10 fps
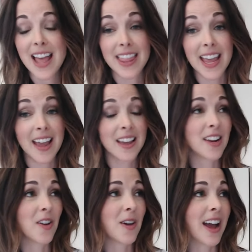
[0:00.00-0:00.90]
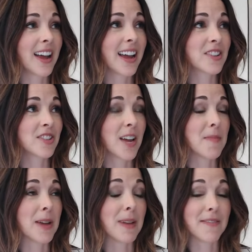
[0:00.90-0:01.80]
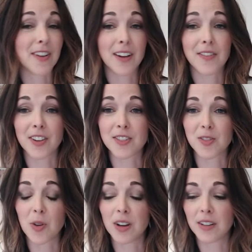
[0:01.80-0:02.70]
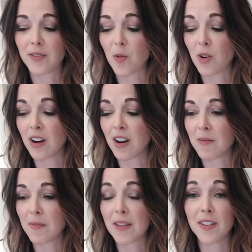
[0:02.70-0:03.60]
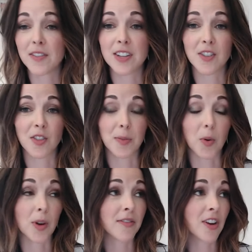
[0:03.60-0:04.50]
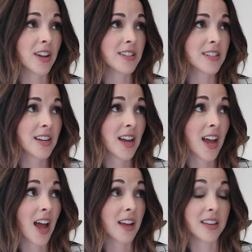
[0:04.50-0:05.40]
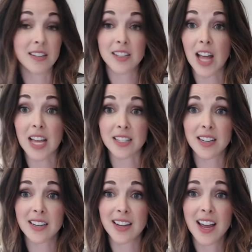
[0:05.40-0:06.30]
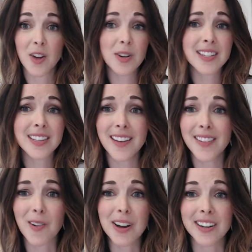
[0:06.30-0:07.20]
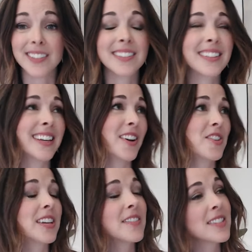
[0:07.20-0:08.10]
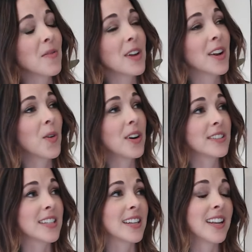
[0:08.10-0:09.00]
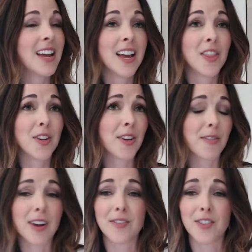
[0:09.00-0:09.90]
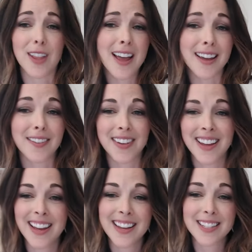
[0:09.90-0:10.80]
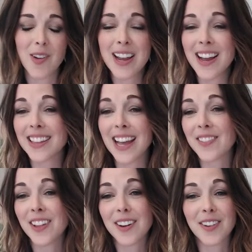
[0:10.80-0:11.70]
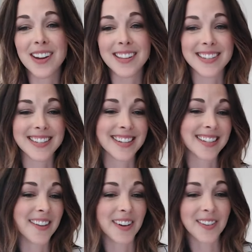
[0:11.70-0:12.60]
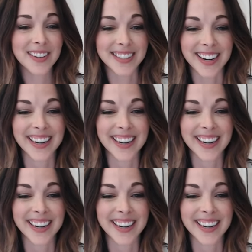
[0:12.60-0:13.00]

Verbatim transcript: They, you know, I actually made my very first quilt for my 15-year-old boyfriend. He still has it. Who doesn't love a quilt? You know, you give someone a quilt and they're your friend for life. So I got lifelong friends just because I'm a quilter.